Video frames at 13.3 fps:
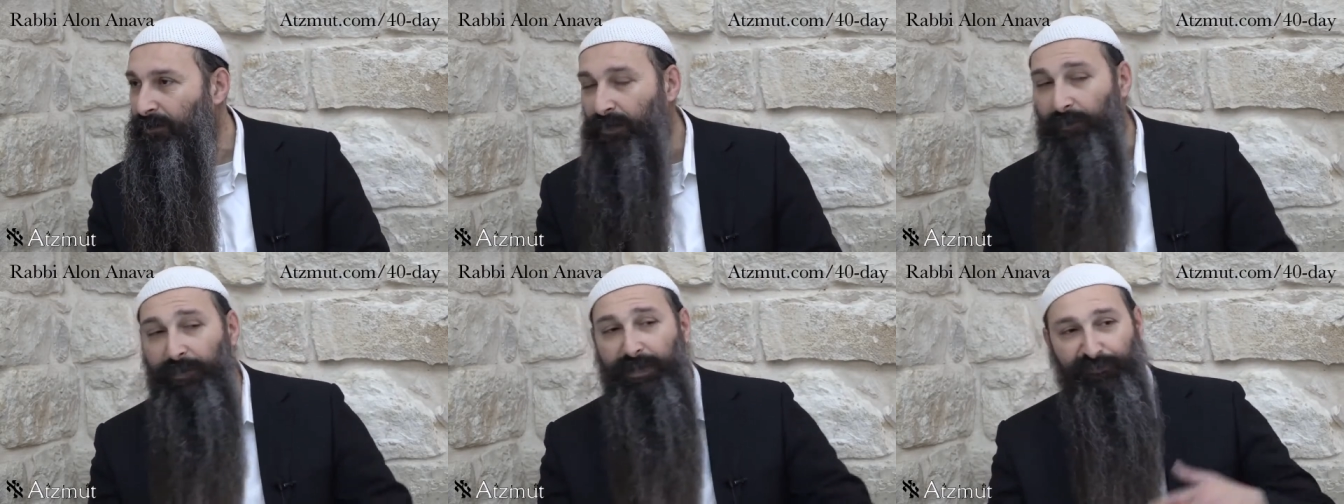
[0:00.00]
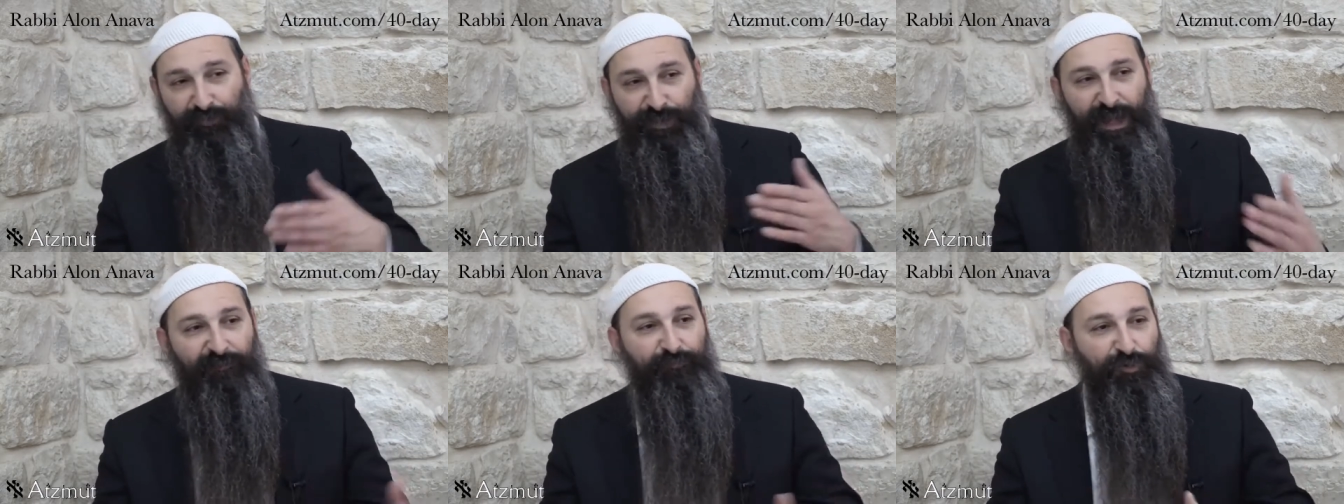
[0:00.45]
I mean, if
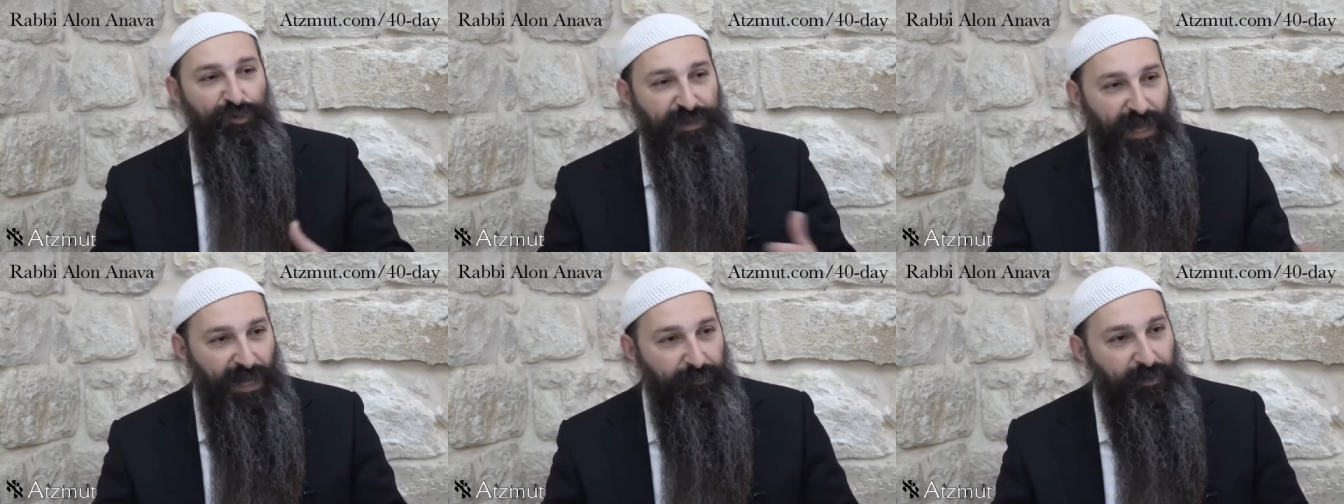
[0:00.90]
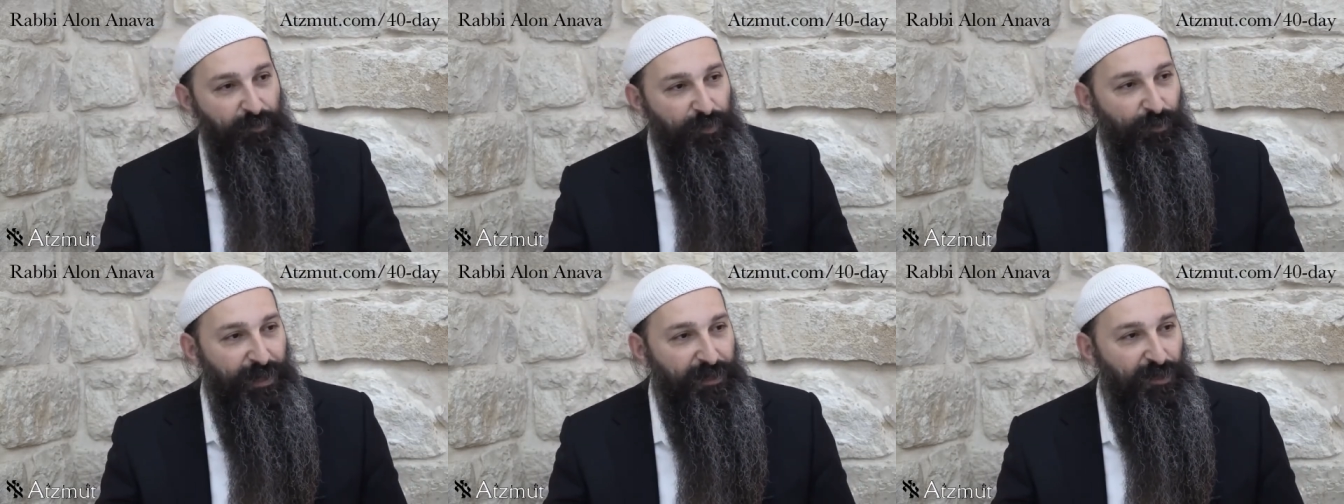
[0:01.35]
we have more time and
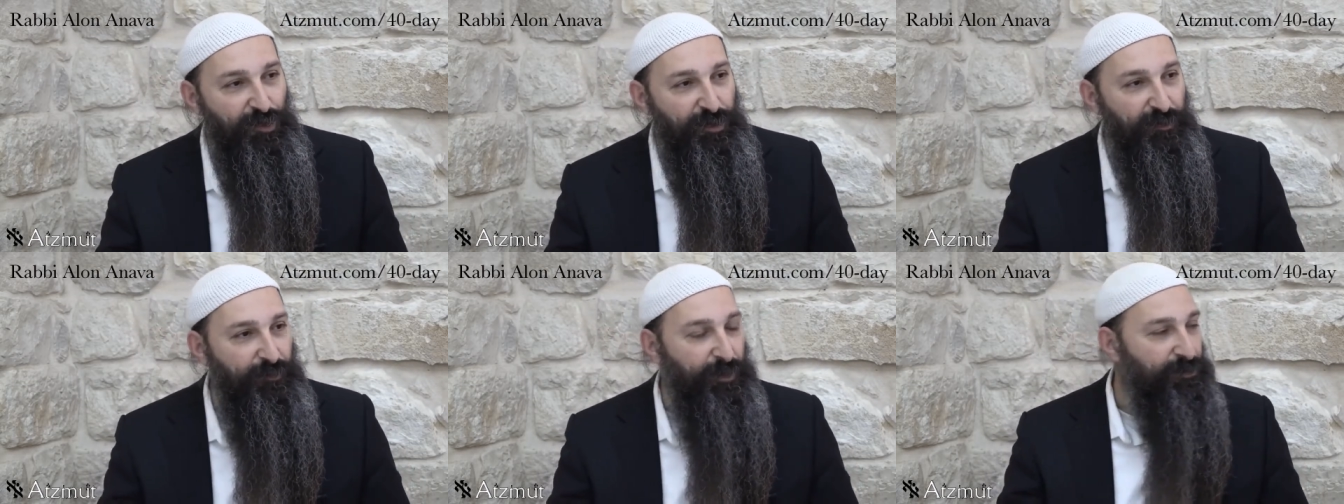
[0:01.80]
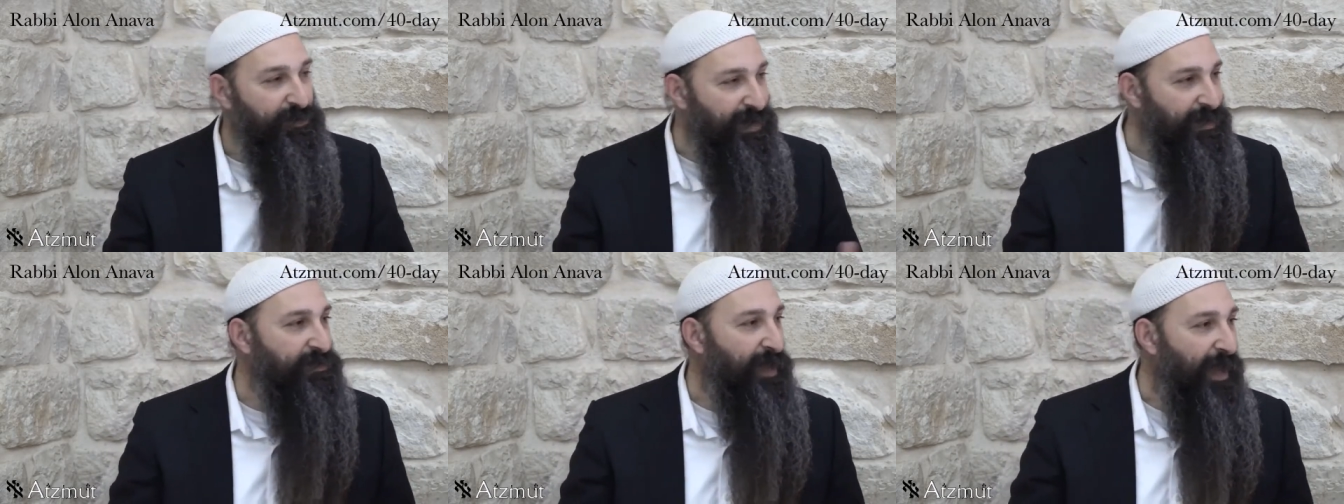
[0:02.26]
we want to learn about
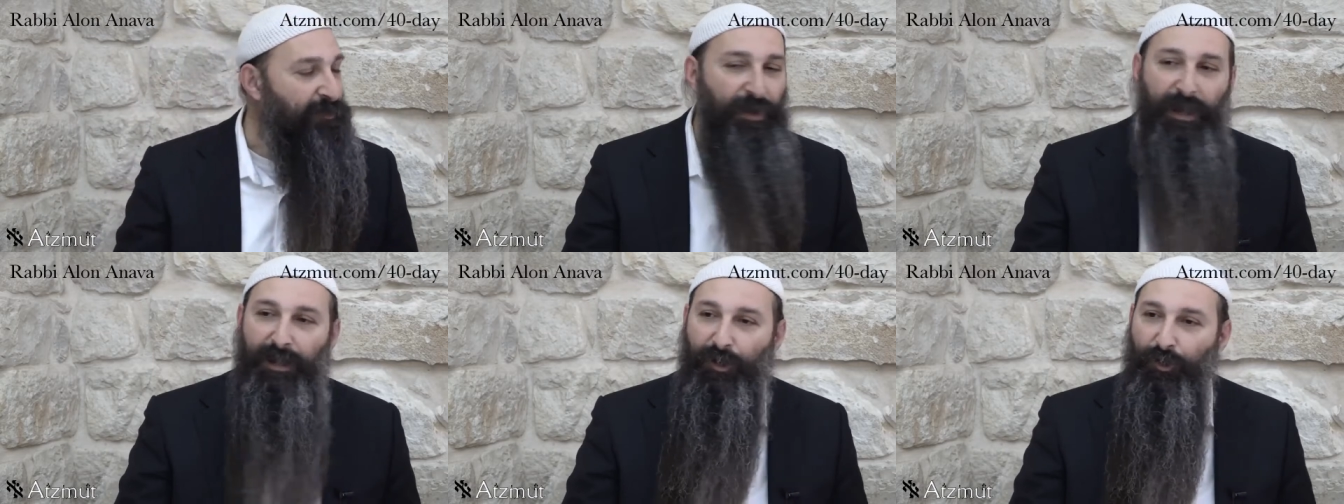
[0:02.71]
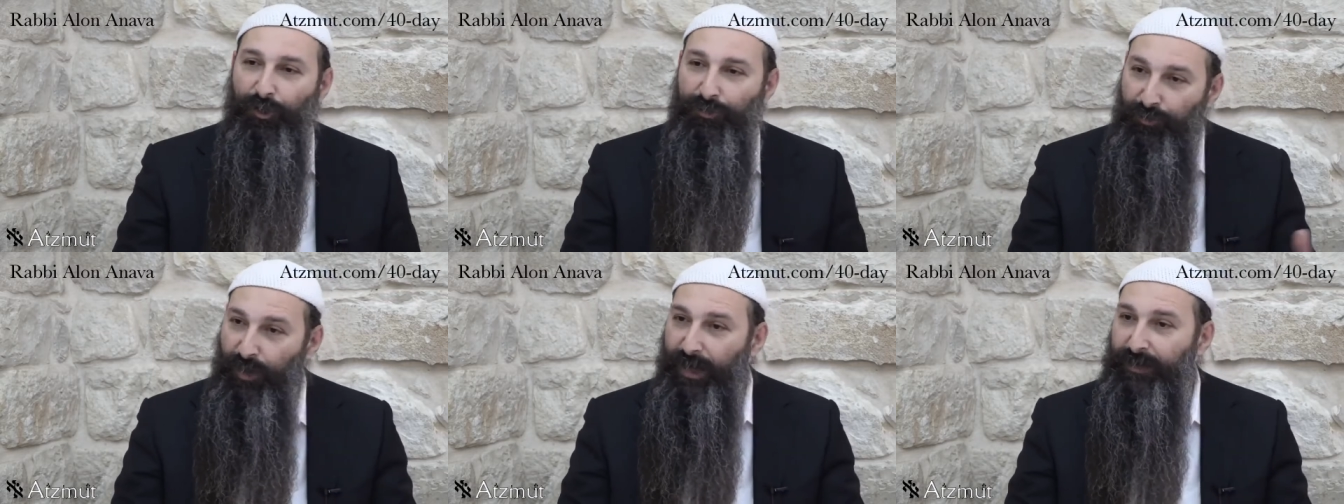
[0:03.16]
next other
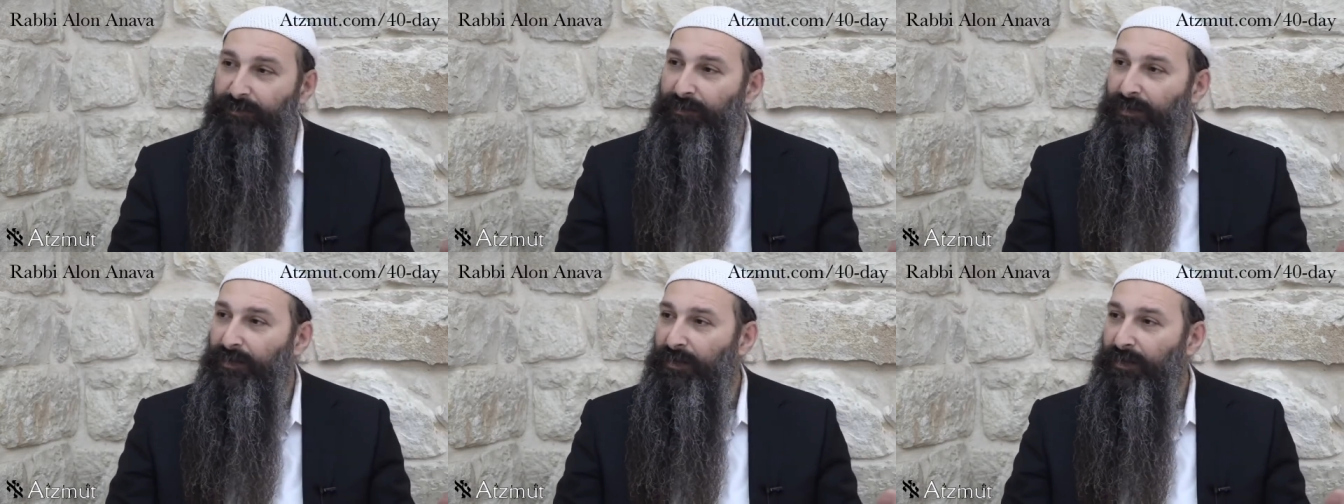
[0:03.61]
halachot, great.